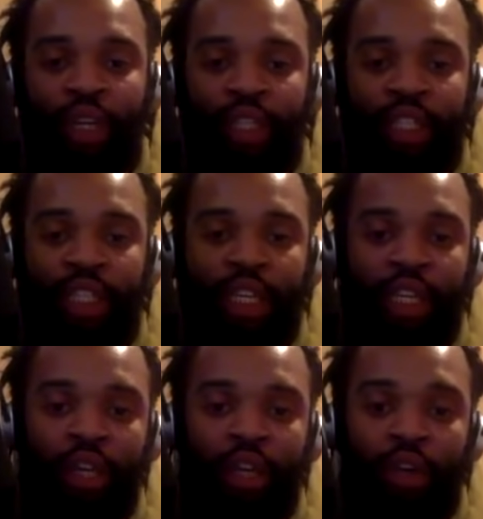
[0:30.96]
see
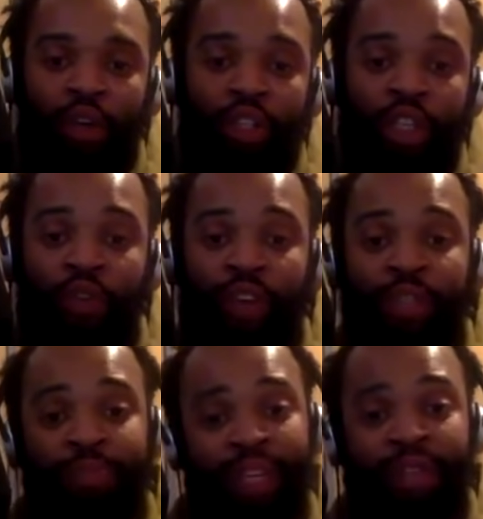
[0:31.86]
yourself as
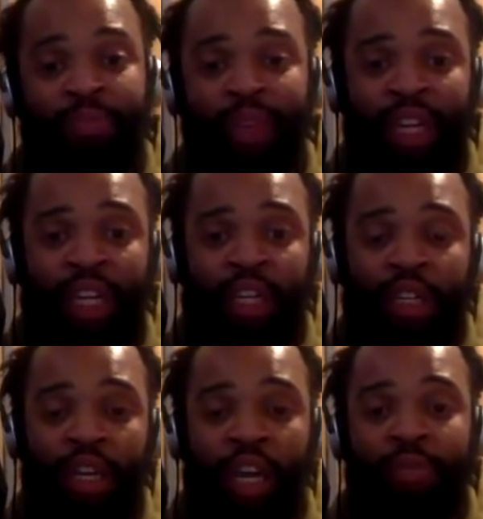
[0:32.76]
being bigger than
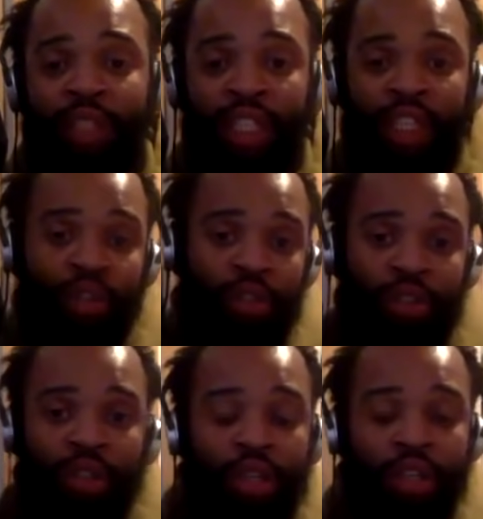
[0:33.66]
a MC or
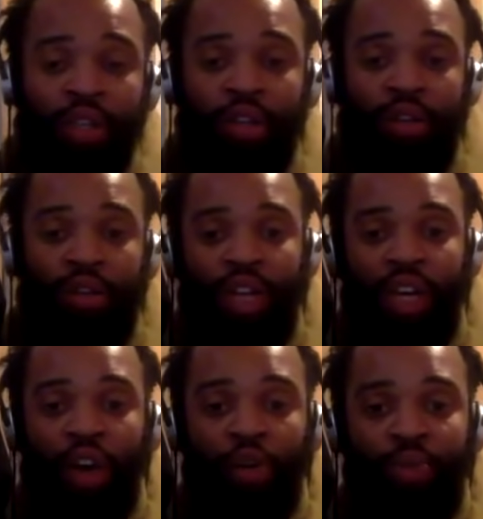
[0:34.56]
like
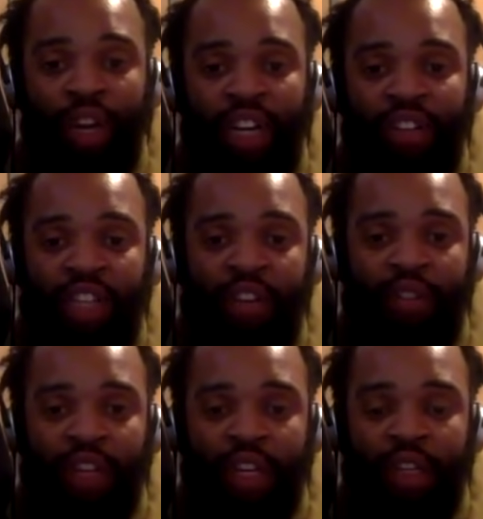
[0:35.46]
a whole brand outside of that?